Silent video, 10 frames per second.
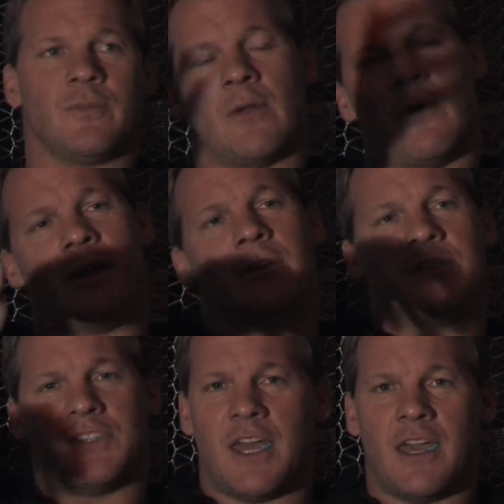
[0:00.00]
I ran on
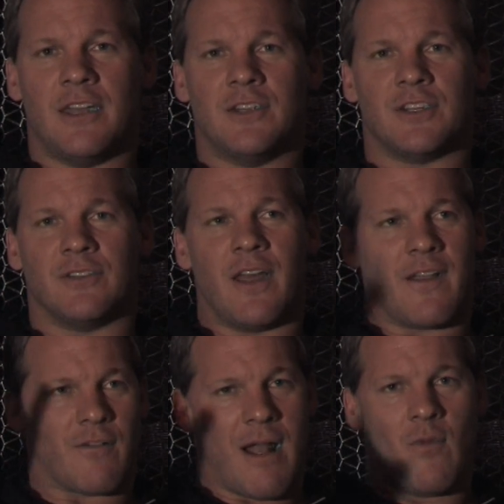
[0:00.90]
stage and
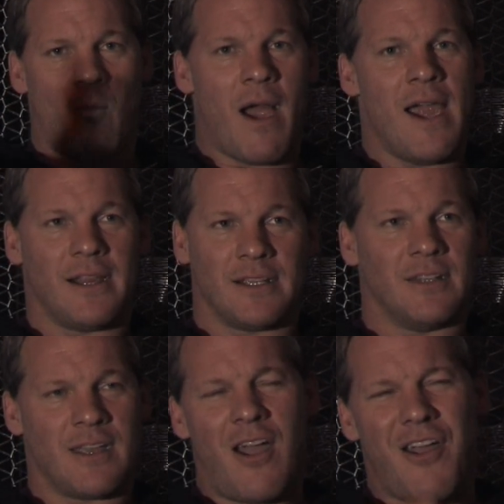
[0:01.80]
like grabbed the mic and
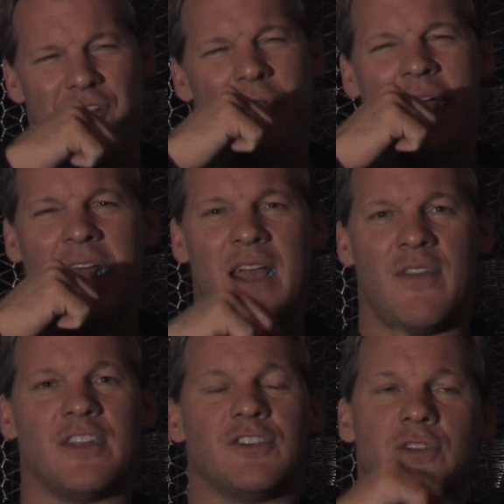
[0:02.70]
like, are oh, you ready? And
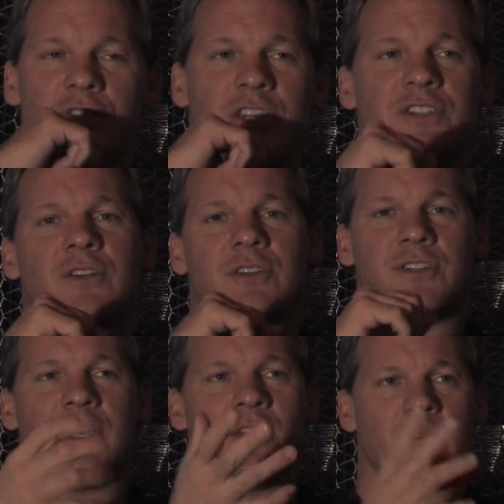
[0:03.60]
then as soon as I start
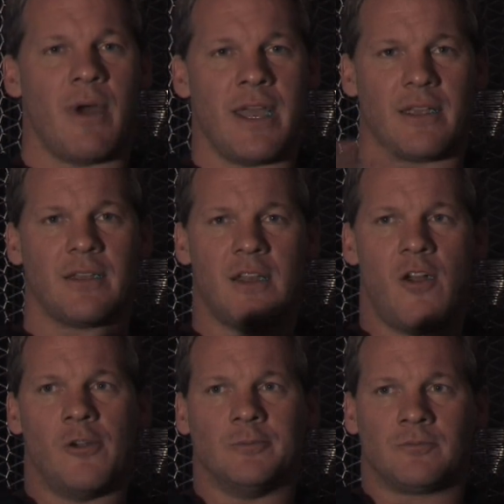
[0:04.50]
singing, the mic,
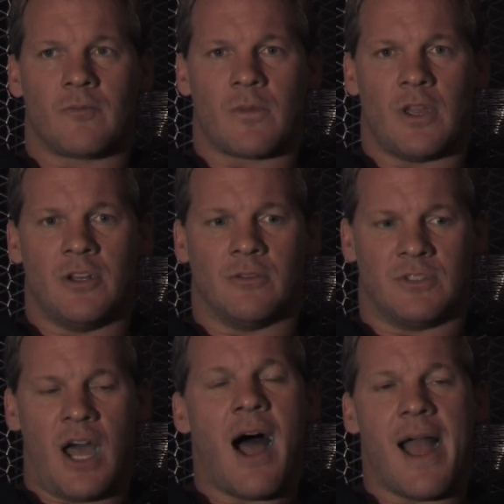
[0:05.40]
you know,
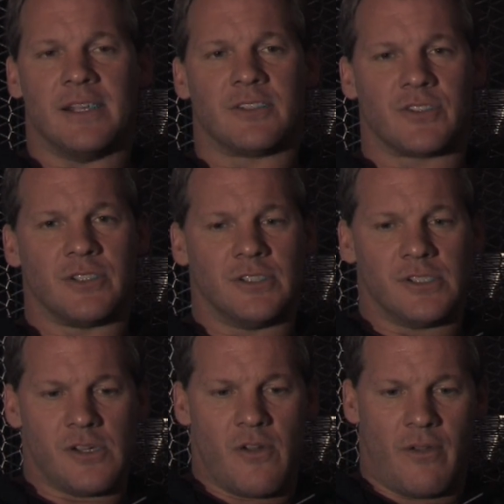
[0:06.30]
dies.
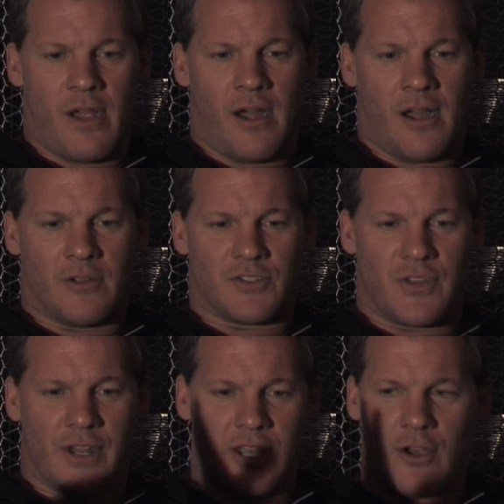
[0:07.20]
Uh, so
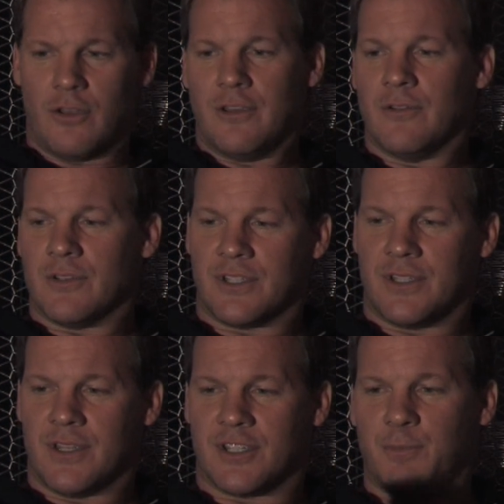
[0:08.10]
then I go use
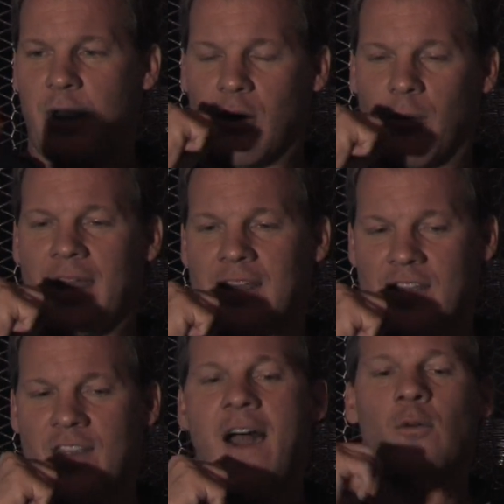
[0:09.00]
the spare mic and
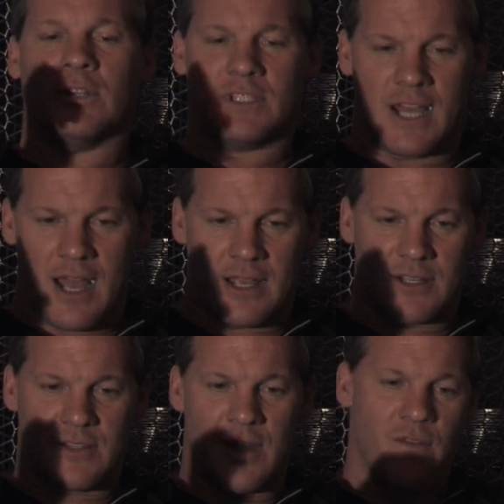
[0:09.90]
then that one
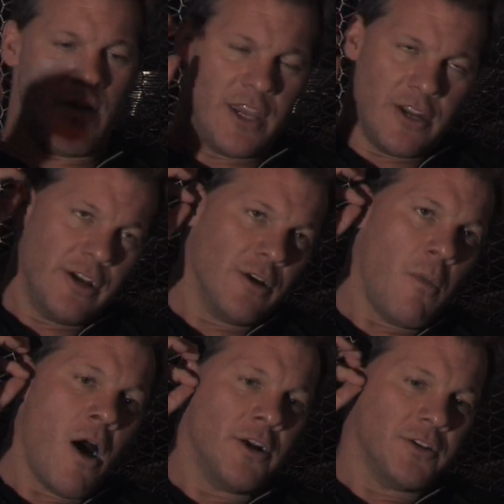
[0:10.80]
dies. And then the inner ear
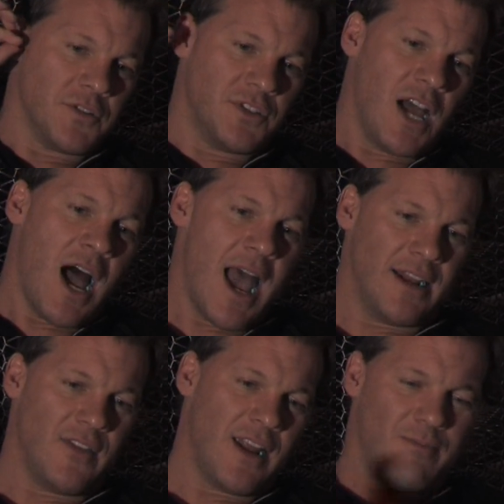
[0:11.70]
monitors died.
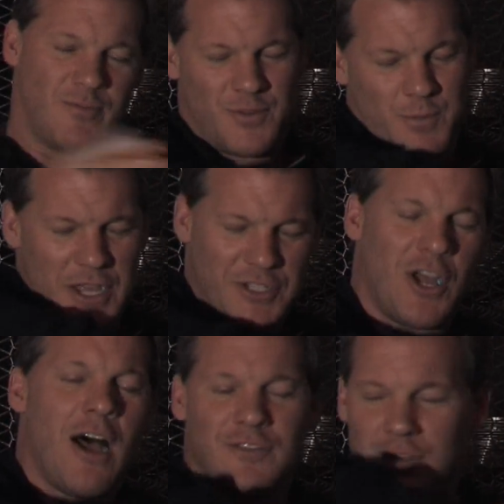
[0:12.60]
And then I was pissed
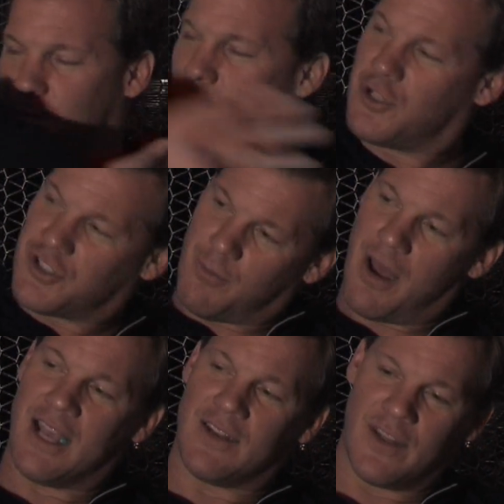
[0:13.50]
off, so I pushed the
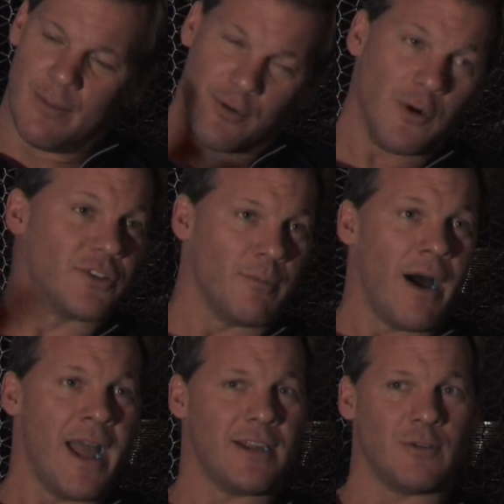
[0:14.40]
mic and then I broke the mic,